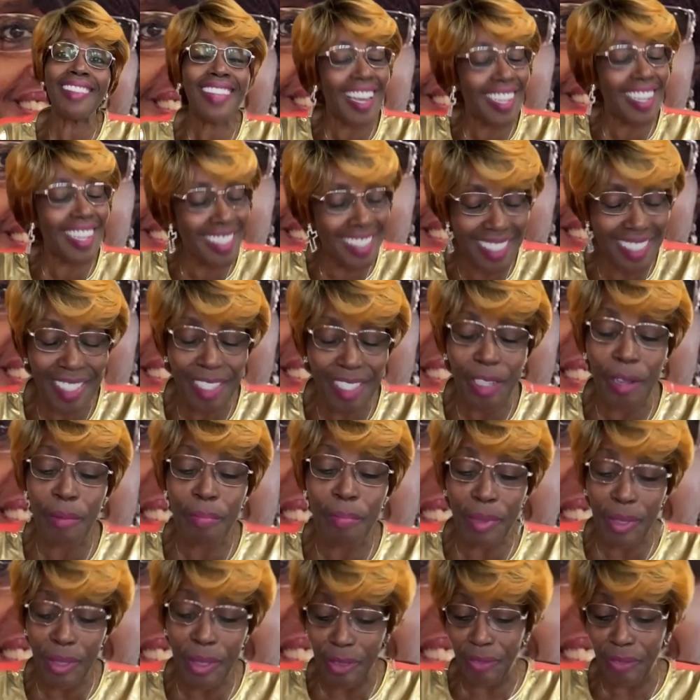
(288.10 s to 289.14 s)
That is so
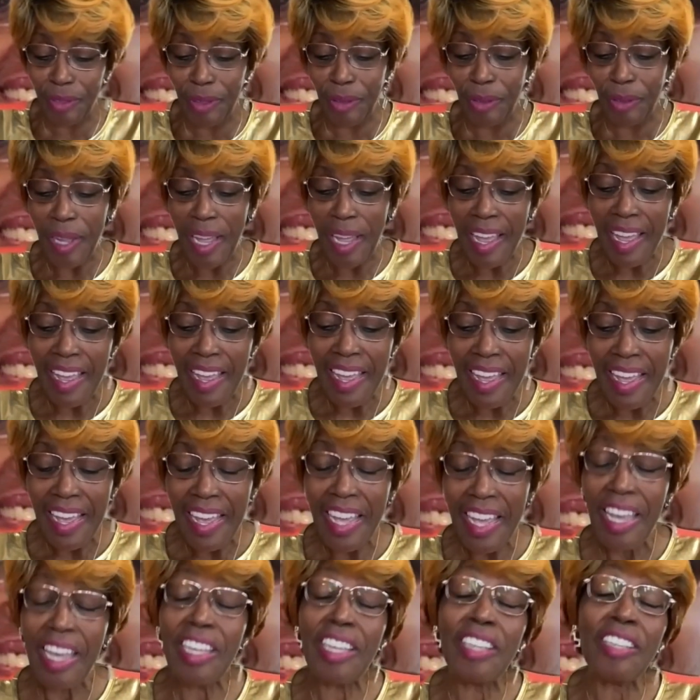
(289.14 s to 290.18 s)
beautiful.
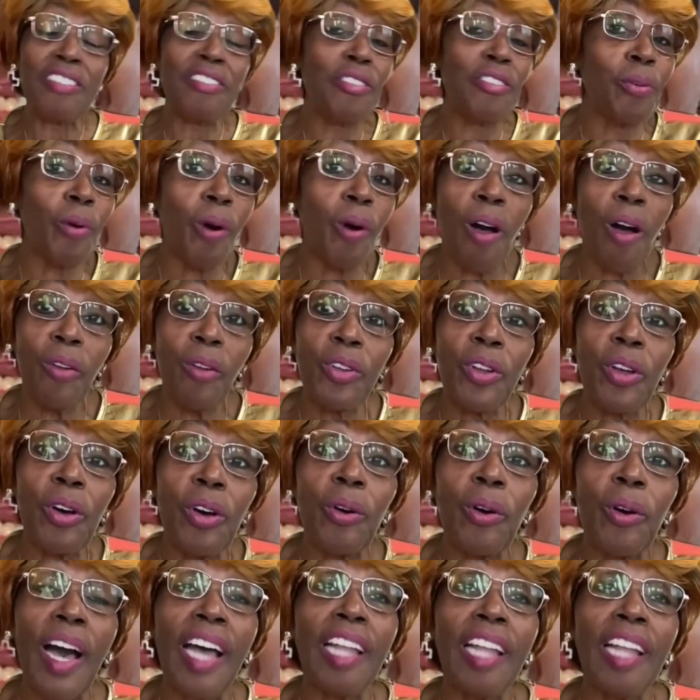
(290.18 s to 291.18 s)
And you all know I